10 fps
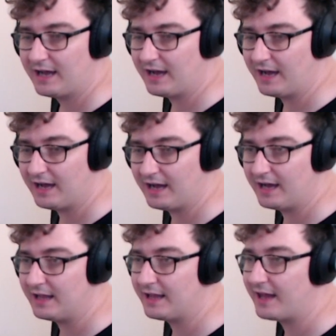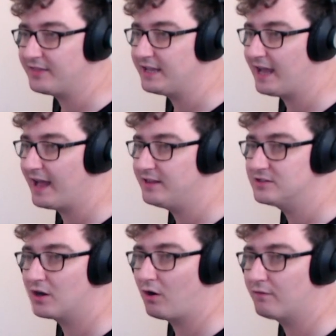uh, at the
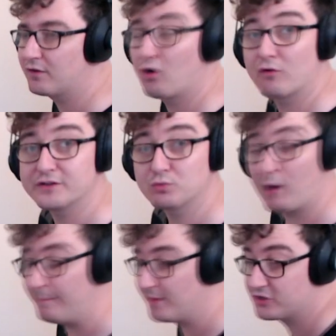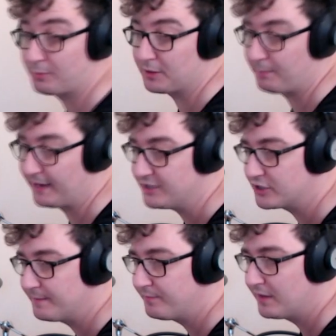end of chorus one, at the top of the
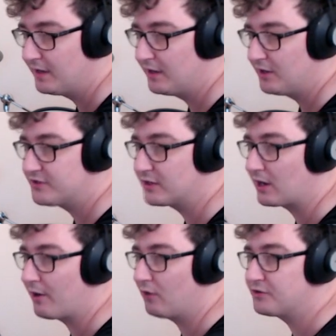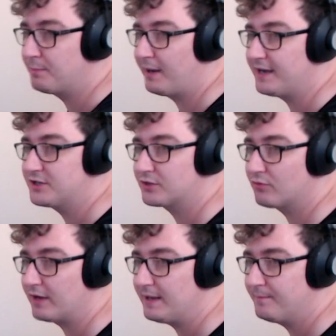page. So going on to page
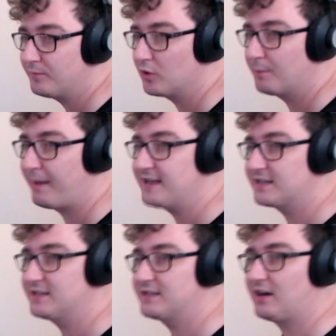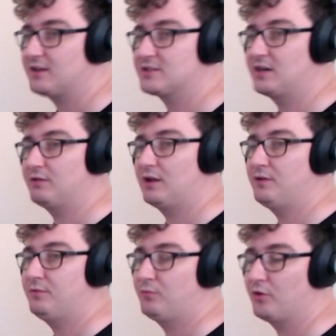three, we've got the bass guitar
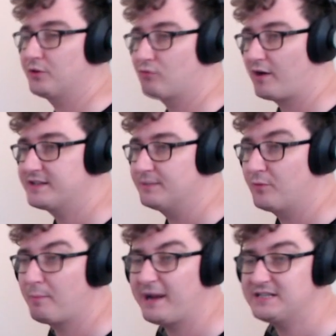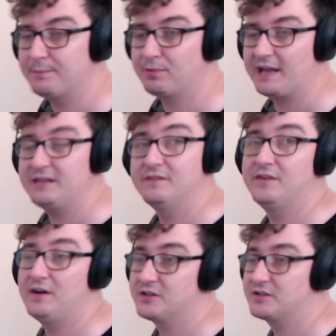solo. We're on the right hand. We're basically playing the
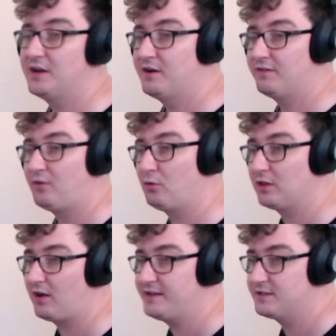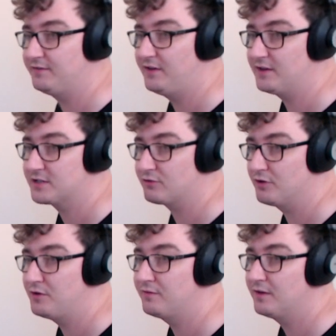verse, four lines of verse
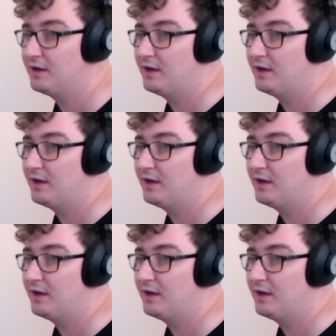groove,